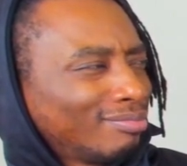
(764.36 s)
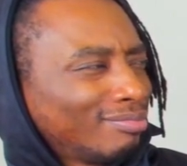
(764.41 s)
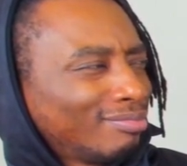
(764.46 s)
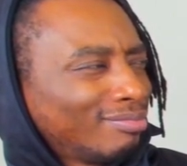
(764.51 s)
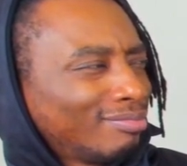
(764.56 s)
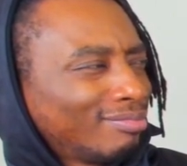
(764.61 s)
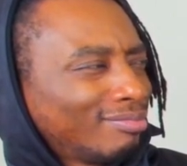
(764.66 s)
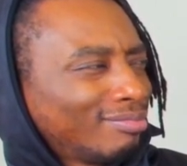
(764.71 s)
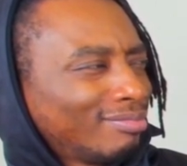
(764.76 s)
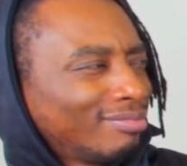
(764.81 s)

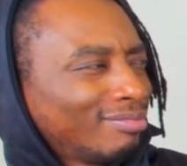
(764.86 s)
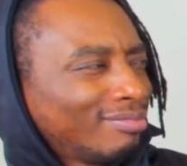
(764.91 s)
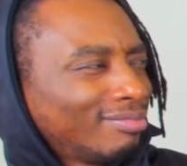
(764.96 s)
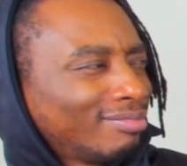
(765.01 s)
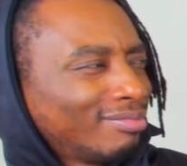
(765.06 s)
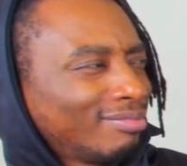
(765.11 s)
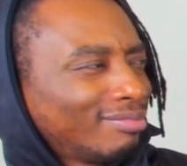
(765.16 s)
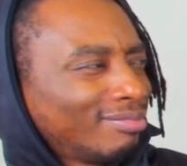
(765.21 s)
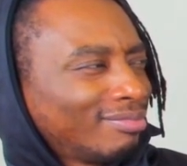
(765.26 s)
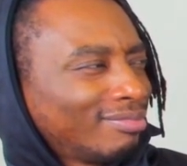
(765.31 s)

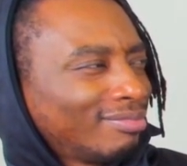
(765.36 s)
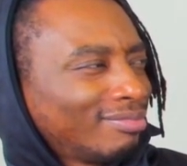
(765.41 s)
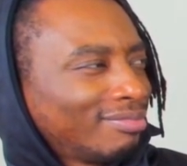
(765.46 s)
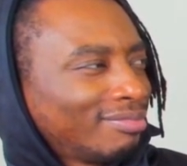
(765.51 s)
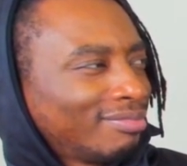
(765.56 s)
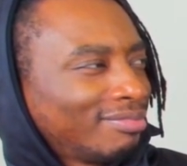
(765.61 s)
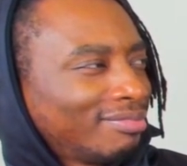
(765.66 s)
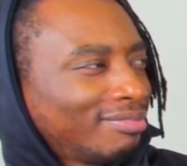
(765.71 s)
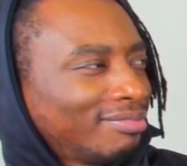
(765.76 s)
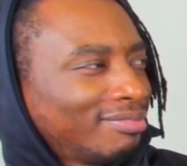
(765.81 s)

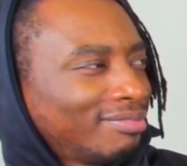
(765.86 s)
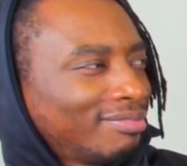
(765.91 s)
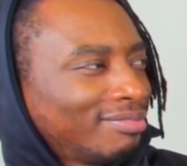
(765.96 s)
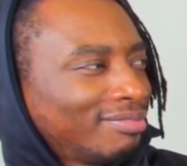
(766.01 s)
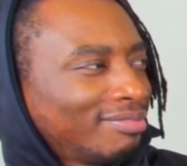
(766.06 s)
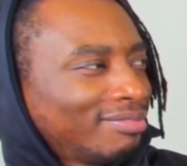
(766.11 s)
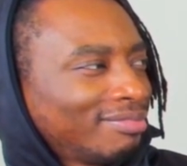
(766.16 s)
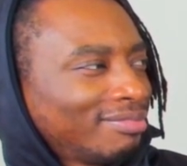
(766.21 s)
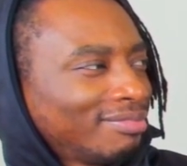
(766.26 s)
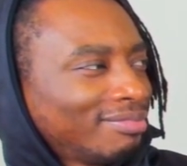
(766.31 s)

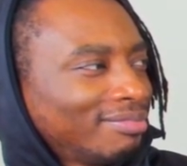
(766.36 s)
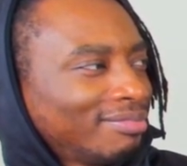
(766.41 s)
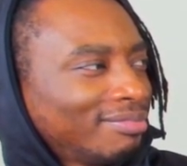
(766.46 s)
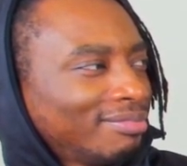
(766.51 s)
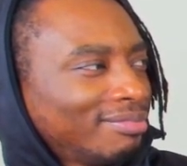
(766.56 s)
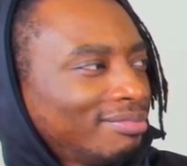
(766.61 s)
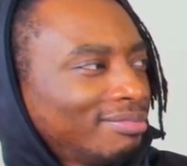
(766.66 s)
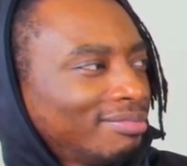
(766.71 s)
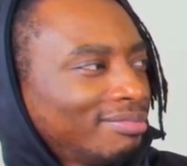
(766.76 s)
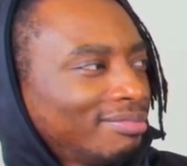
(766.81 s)

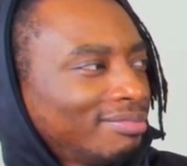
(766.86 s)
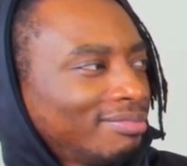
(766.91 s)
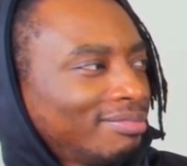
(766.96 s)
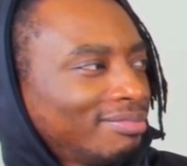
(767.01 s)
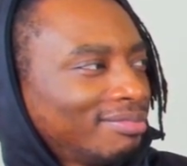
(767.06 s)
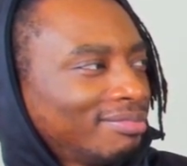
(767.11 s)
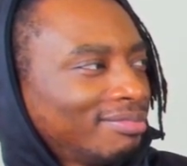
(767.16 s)
The person shown says nothing.